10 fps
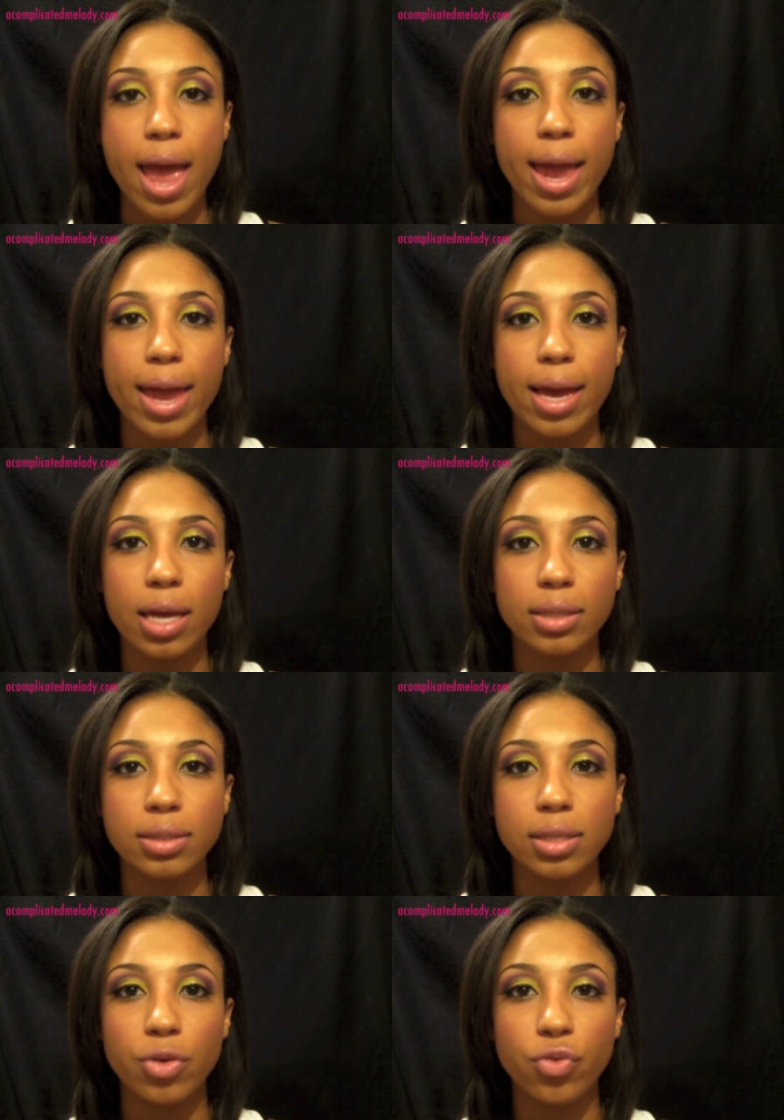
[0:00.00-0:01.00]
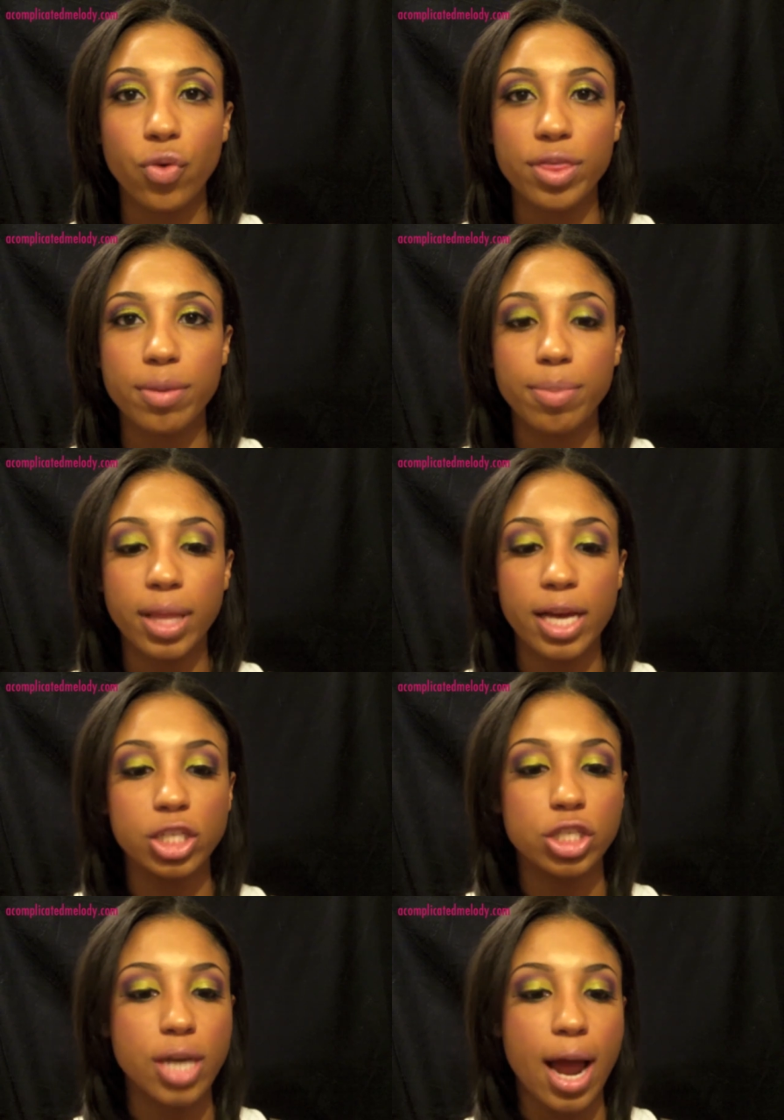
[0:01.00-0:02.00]
And for the
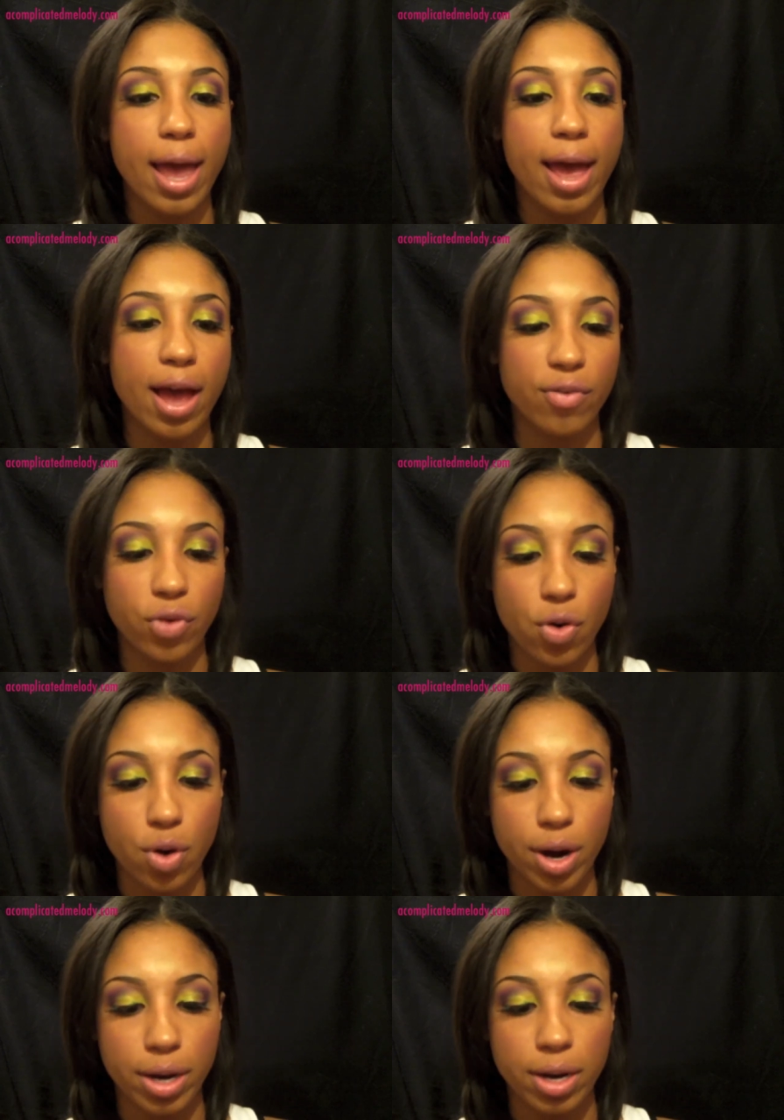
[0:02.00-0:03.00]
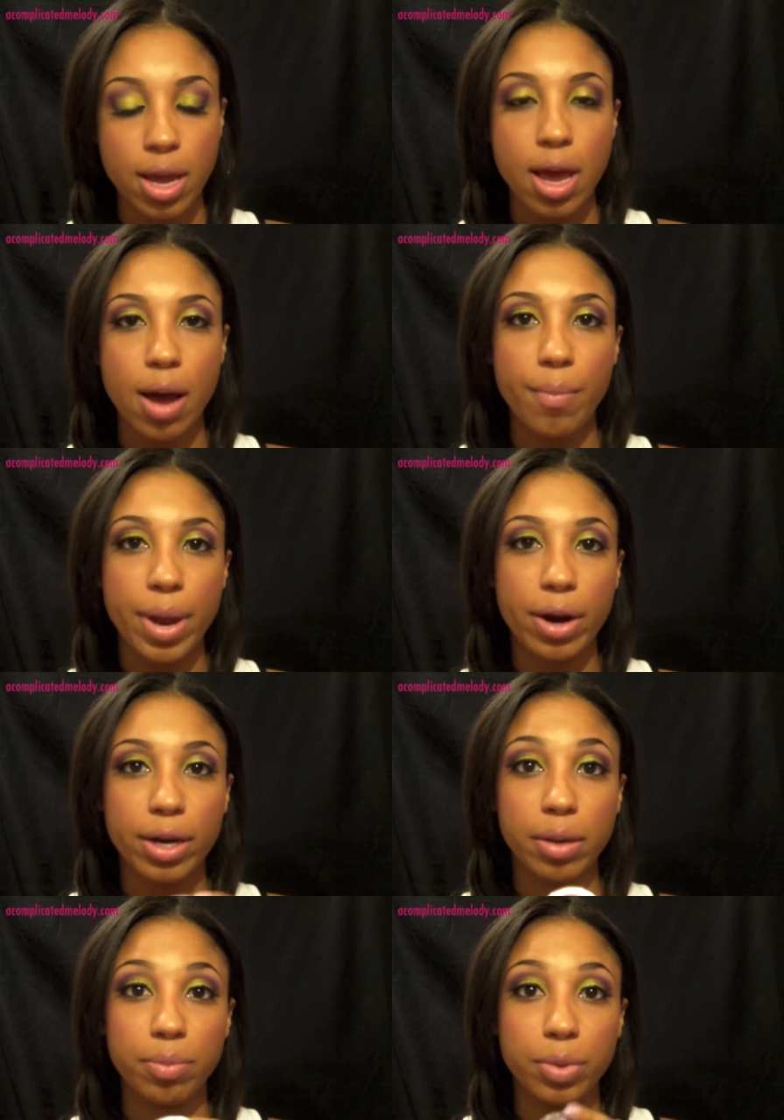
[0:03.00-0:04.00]
blush, I have on
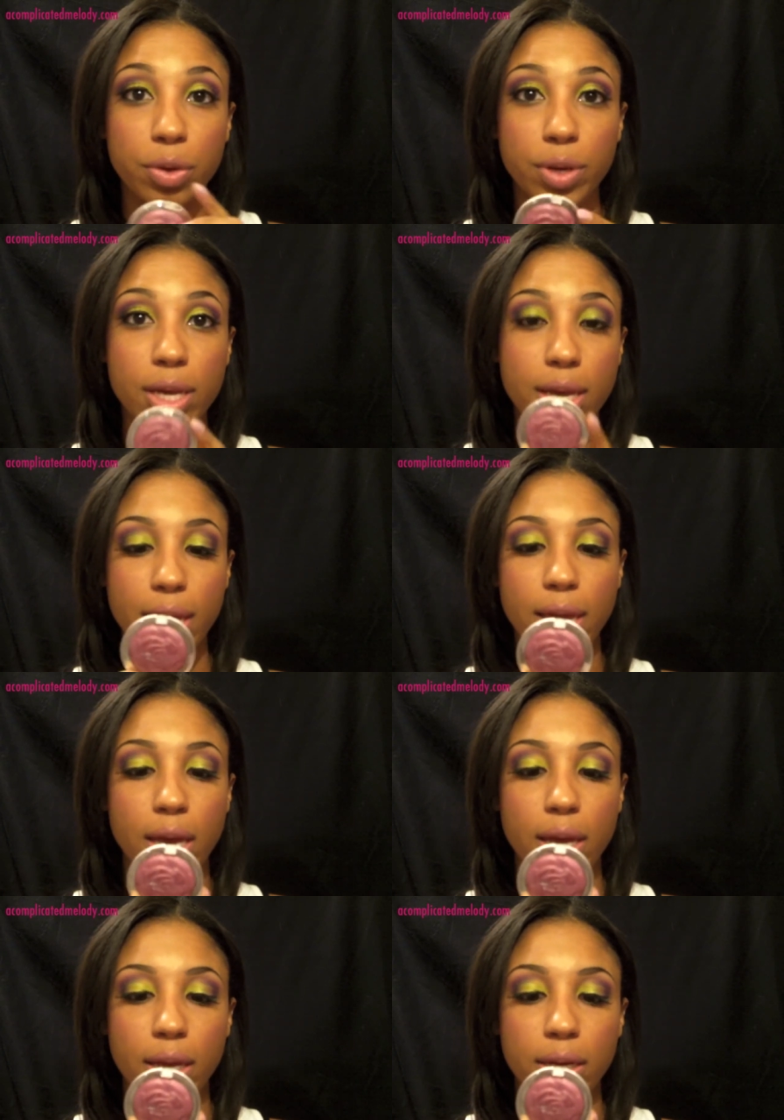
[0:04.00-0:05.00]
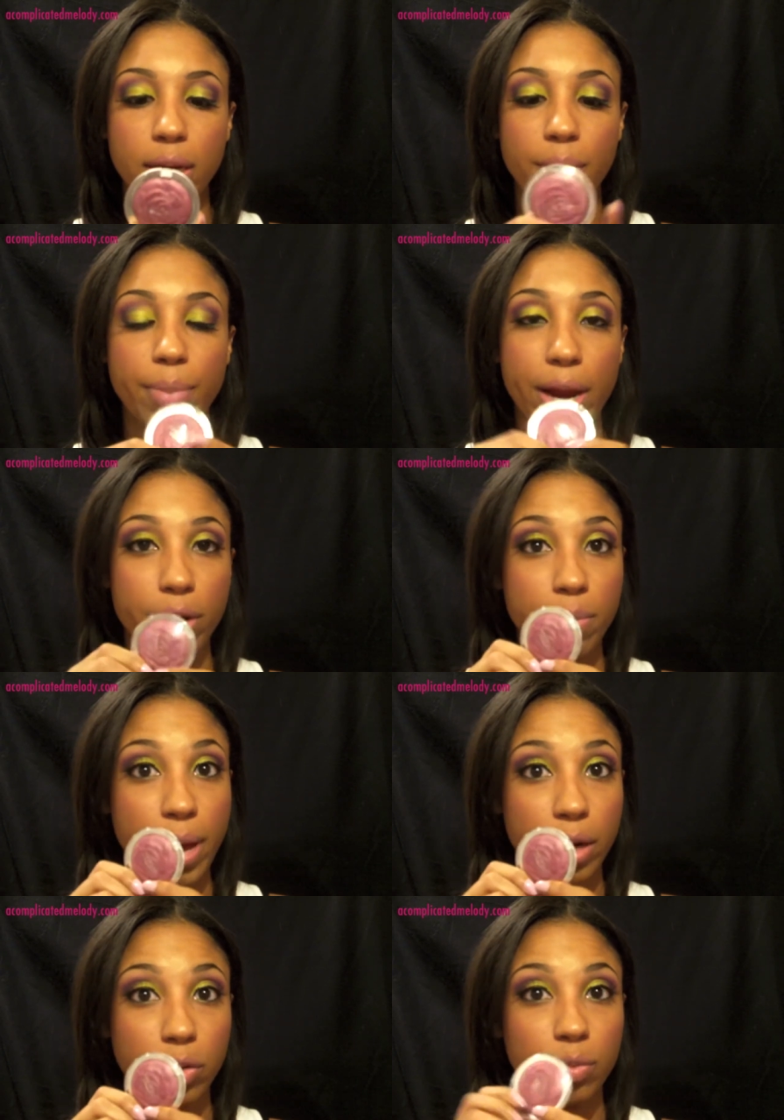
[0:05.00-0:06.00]
American Beauty in Berry
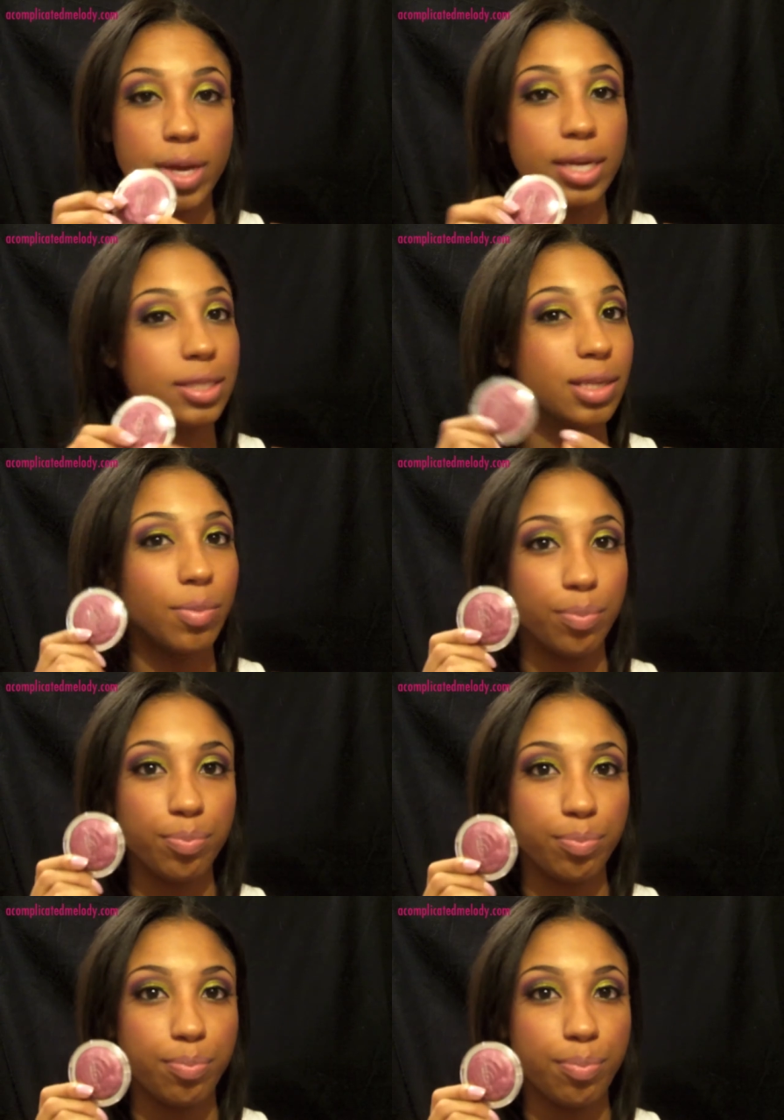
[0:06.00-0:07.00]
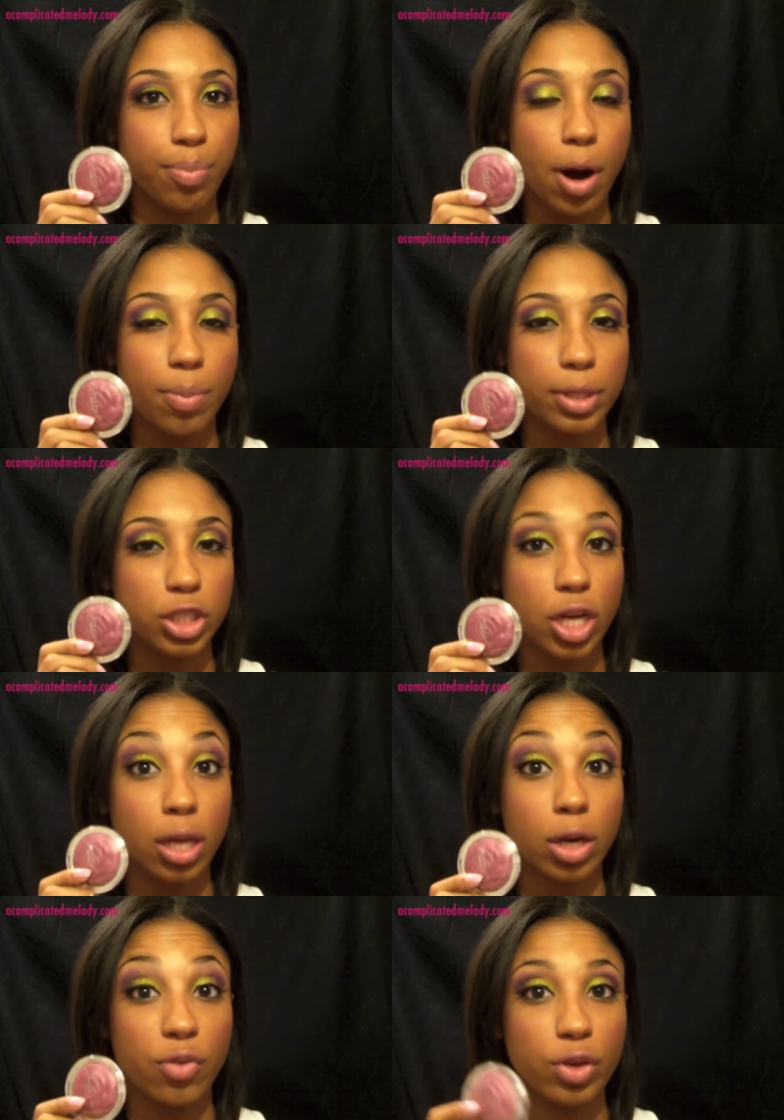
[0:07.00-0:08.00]
Petal, and it's a purplish
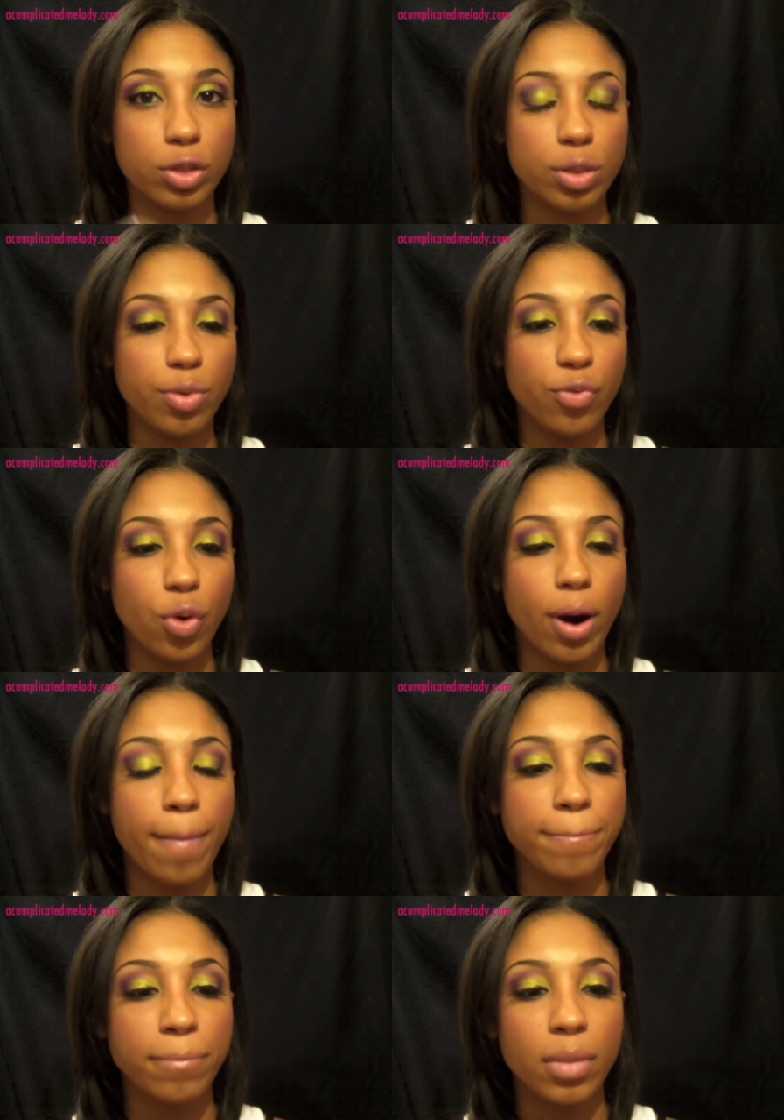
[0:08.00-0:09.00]
color. I've used it before.